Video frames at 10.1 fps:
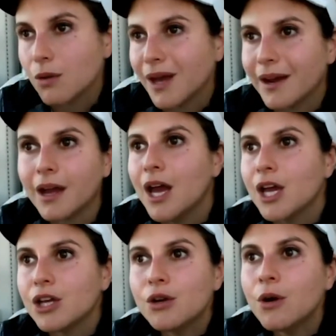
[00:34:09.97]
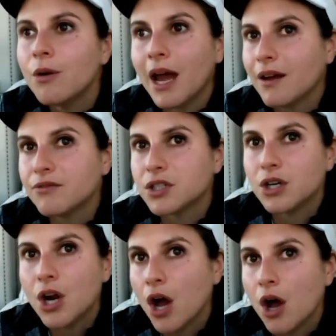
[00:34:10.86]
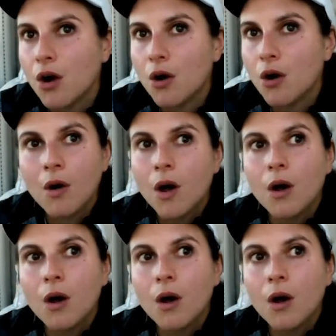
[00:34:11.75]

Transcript: So, like, you don't have to know